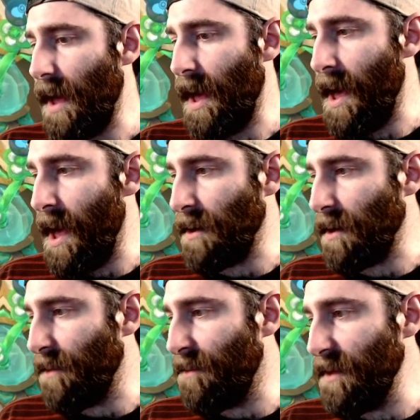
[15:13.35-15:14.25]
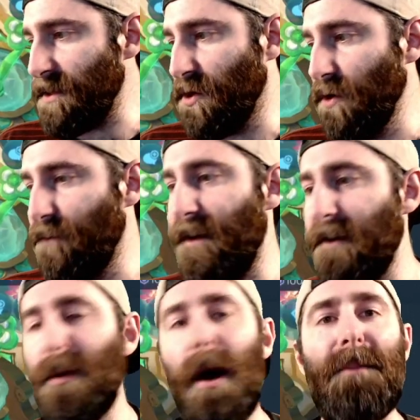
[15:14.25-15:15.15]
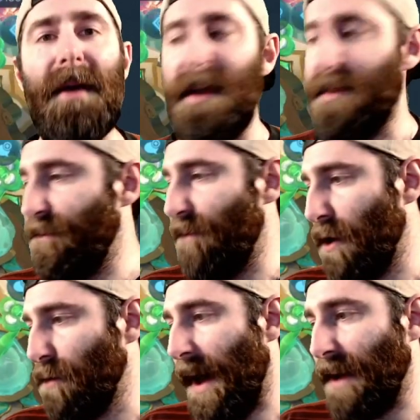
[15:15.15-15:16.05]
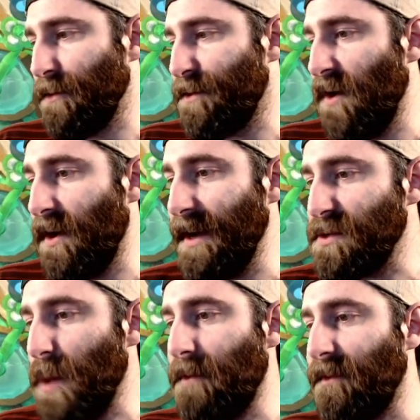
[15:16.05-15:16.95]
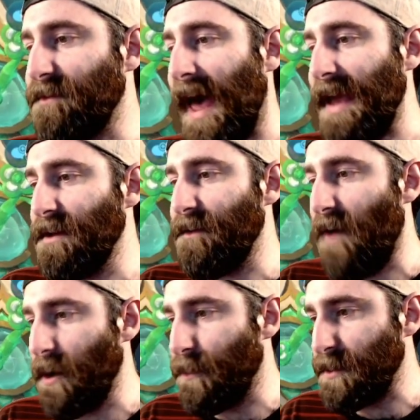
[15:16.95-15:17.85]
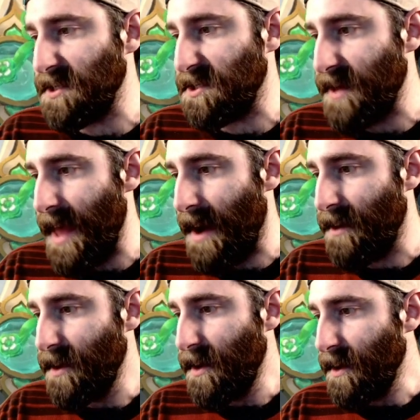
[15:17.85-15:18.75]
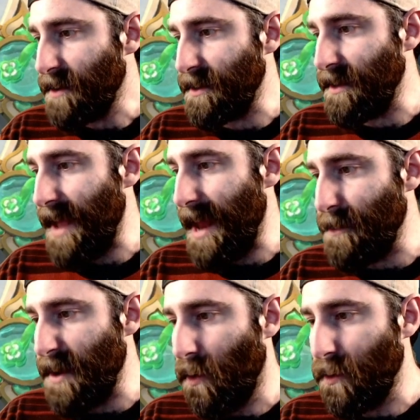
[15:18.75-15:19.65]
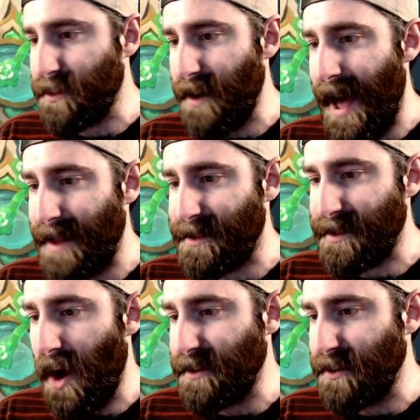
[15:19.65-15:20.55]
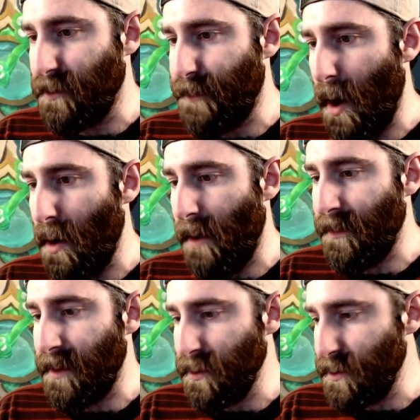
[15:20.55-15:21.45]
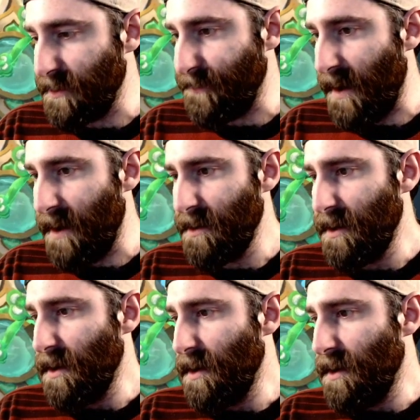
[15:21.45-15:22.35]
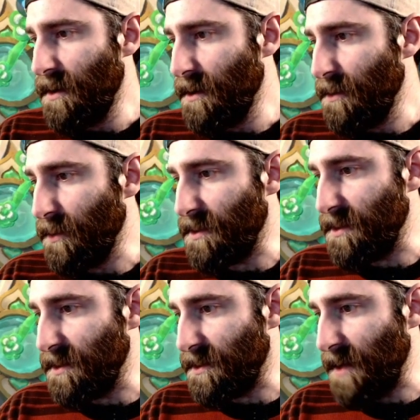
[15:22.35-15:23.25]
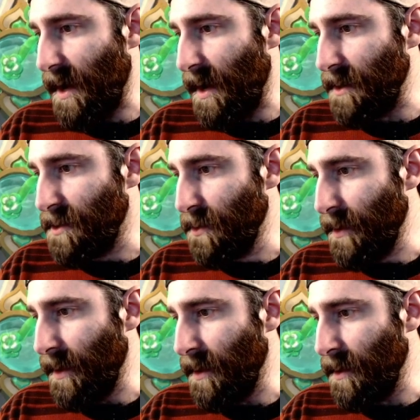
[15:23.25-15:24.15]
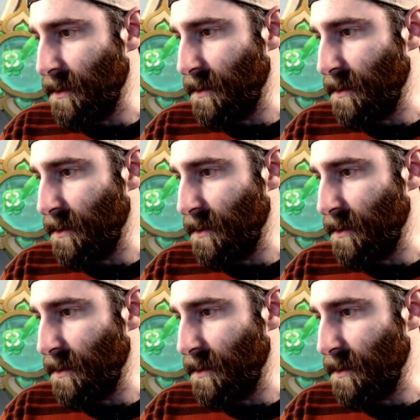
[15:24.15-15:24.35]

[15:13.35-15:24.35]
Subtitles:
And this could very well be the final battle. 13 to 12, I've taken the final position now. See, the enemy also has an Icicle Bow on the Lucifer, which is doing...